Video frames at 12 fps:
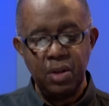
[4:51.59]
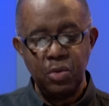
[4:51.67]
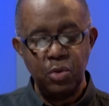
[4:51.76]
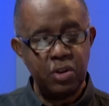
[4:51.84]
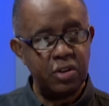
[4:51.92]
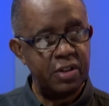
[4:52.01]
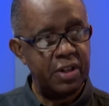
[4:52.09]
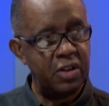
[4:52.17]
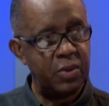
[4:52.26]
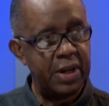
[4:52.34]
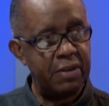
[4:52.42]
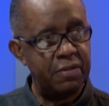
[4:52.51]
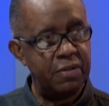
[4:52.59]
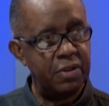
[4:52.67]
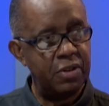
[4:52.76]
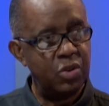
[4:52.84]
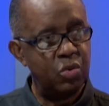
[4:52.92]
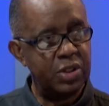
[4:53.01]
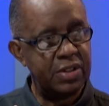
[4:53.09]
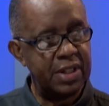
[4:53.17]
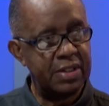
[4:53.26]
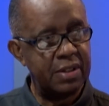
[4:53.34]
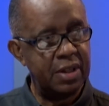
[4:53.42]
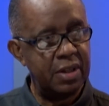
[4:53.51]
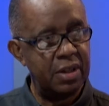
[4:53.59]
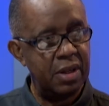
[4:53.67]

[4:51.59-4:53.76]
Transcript: 2012, 260,